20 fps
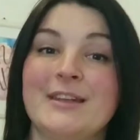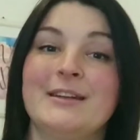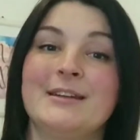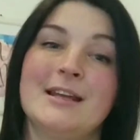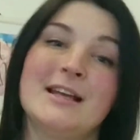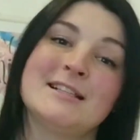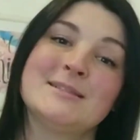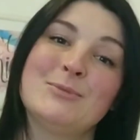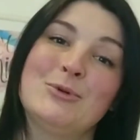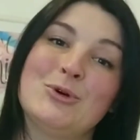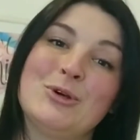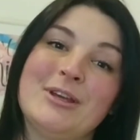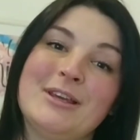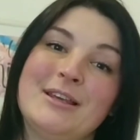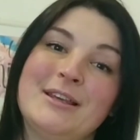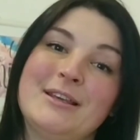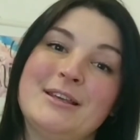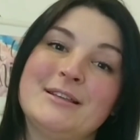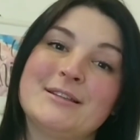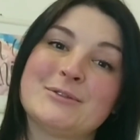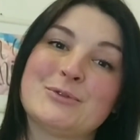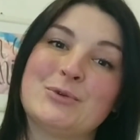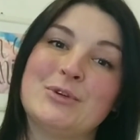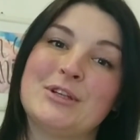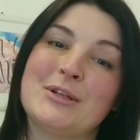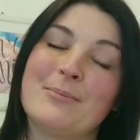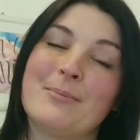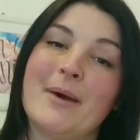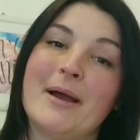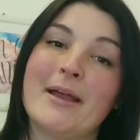The next book is
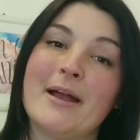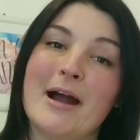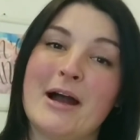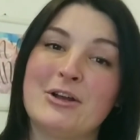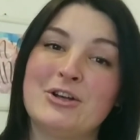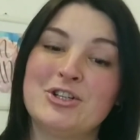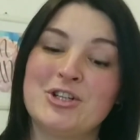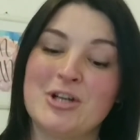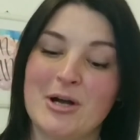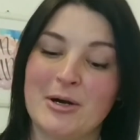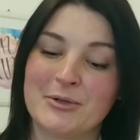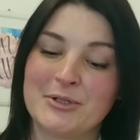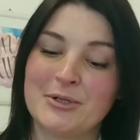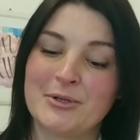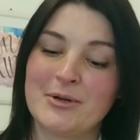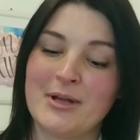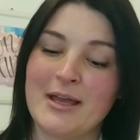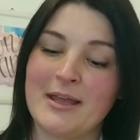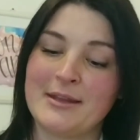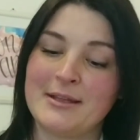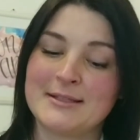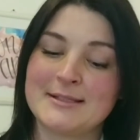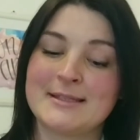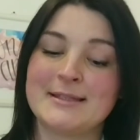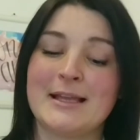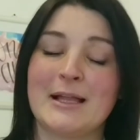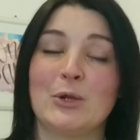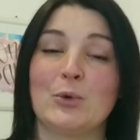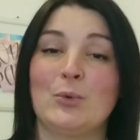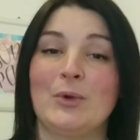written by Irish author and
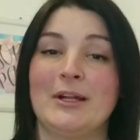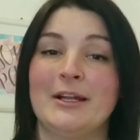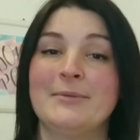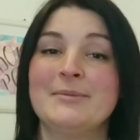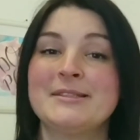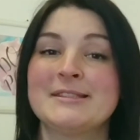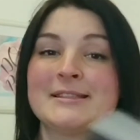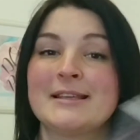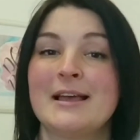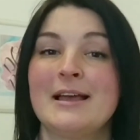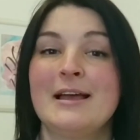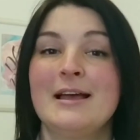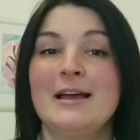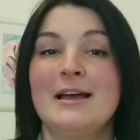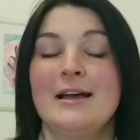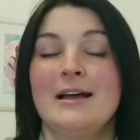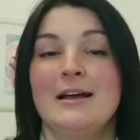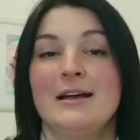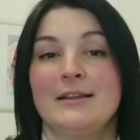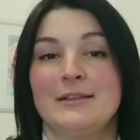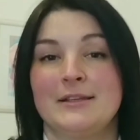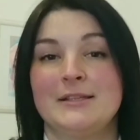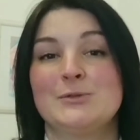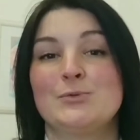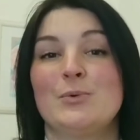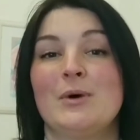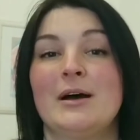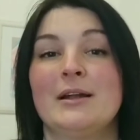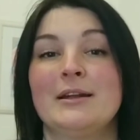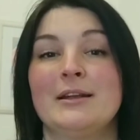it's Nell Williams.
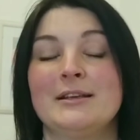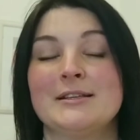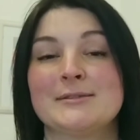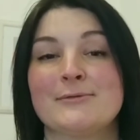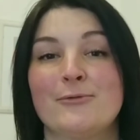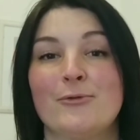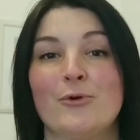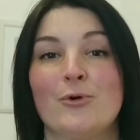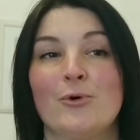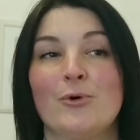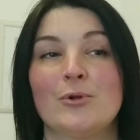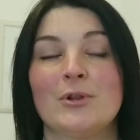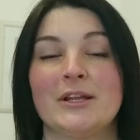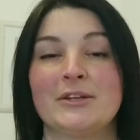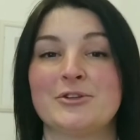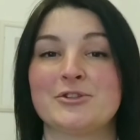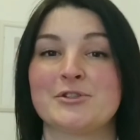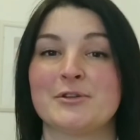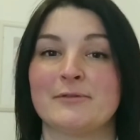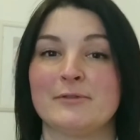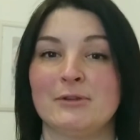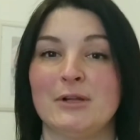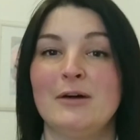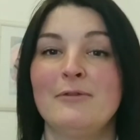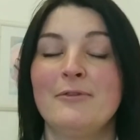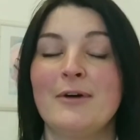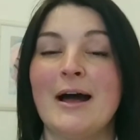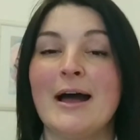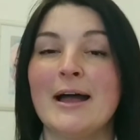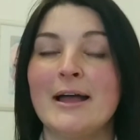This one is 4 Letters of
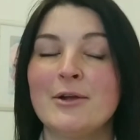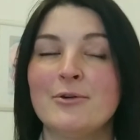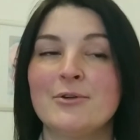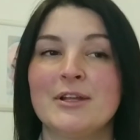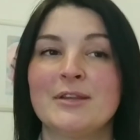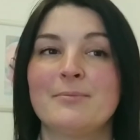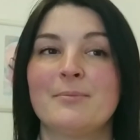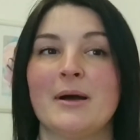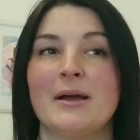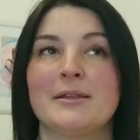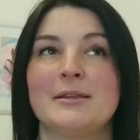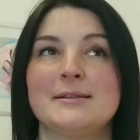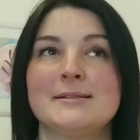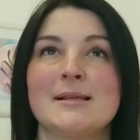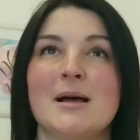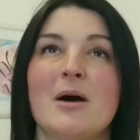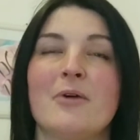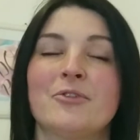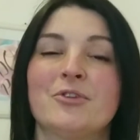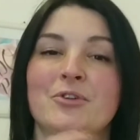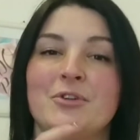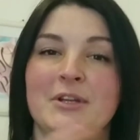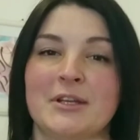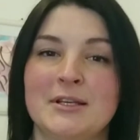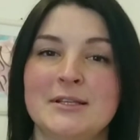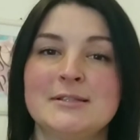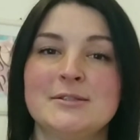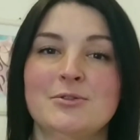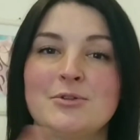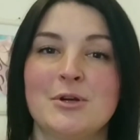Love. I read by this author The
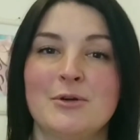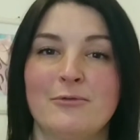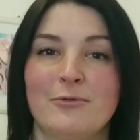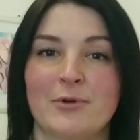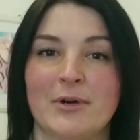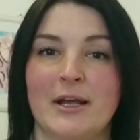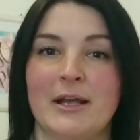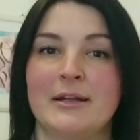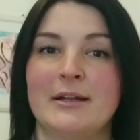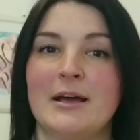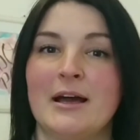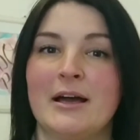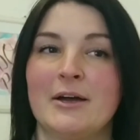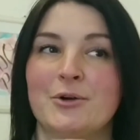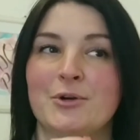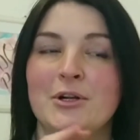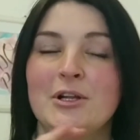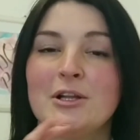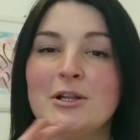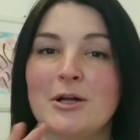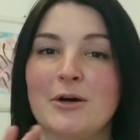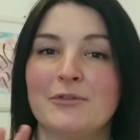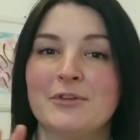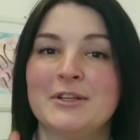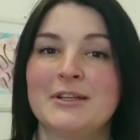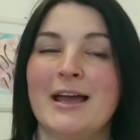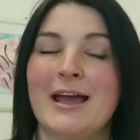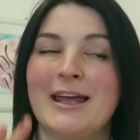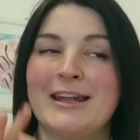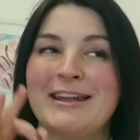History of Rain. I really
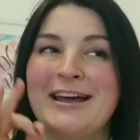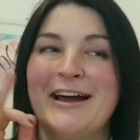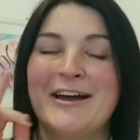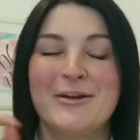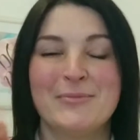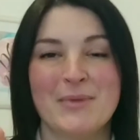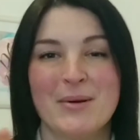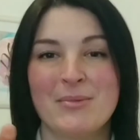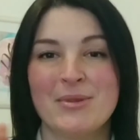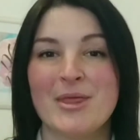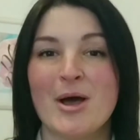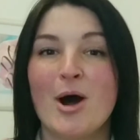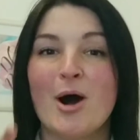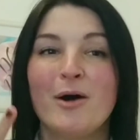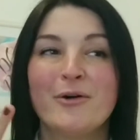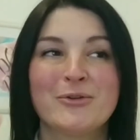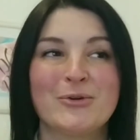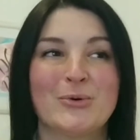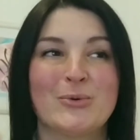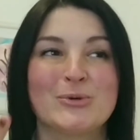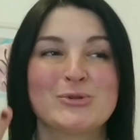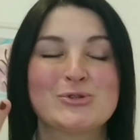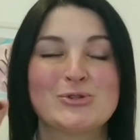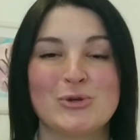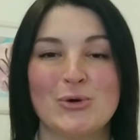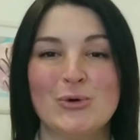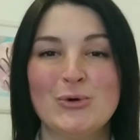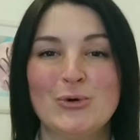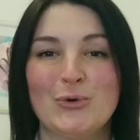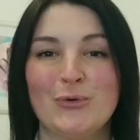loved it and I remember the author was
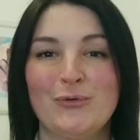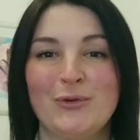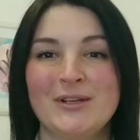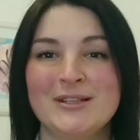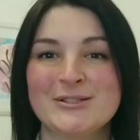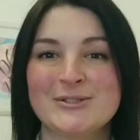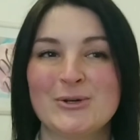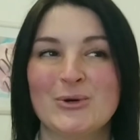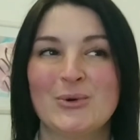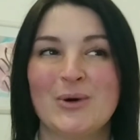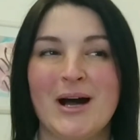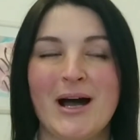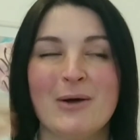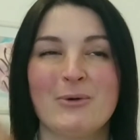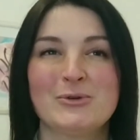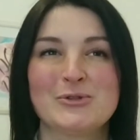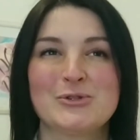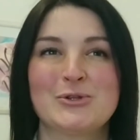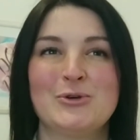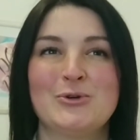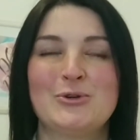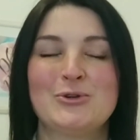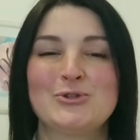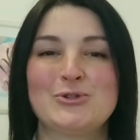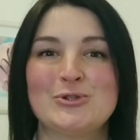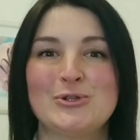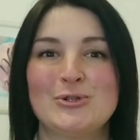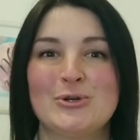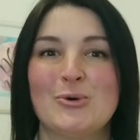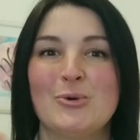so goofy, so I was
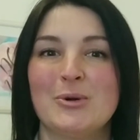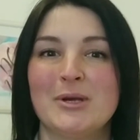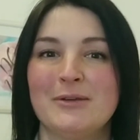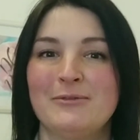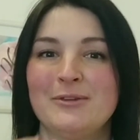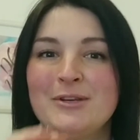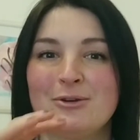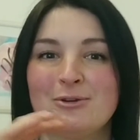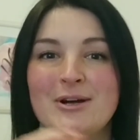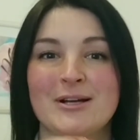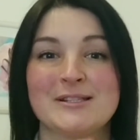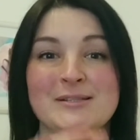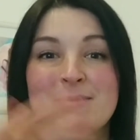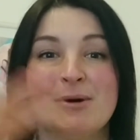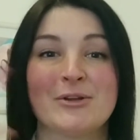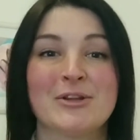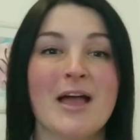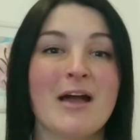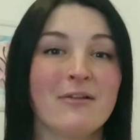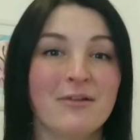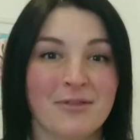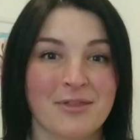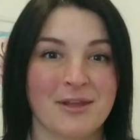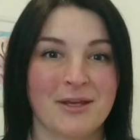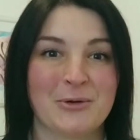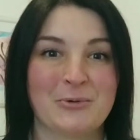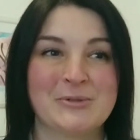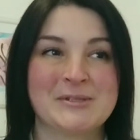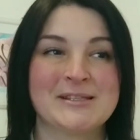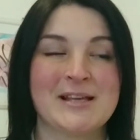curious to know if he writes about
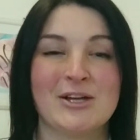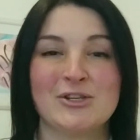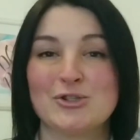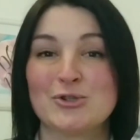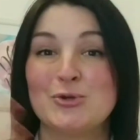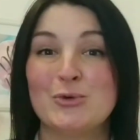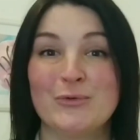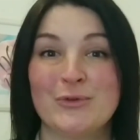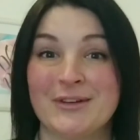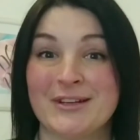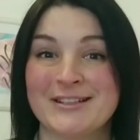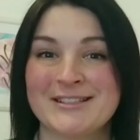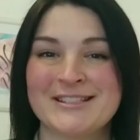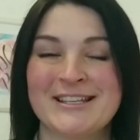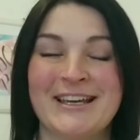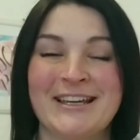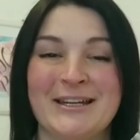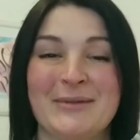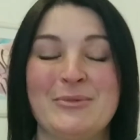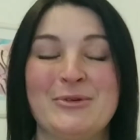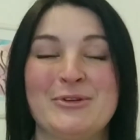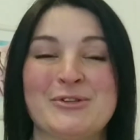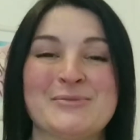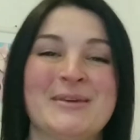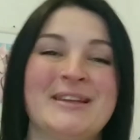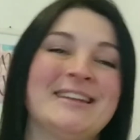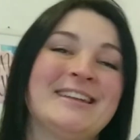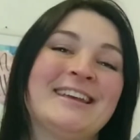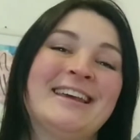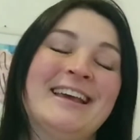everything with such goofiness and
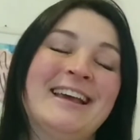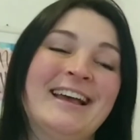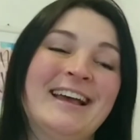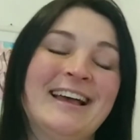amusement.